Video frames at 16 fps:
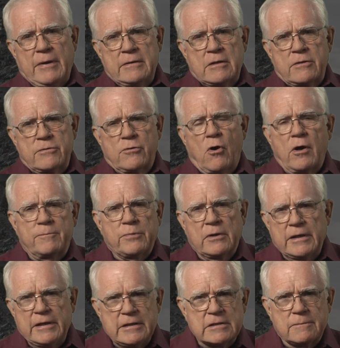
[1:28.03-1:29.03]
and the thought
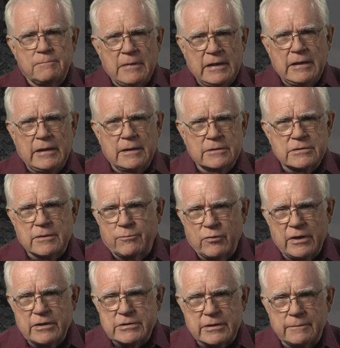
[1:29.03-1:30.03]
police media
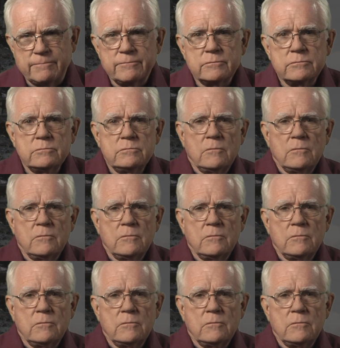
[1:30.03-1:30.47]
suppression,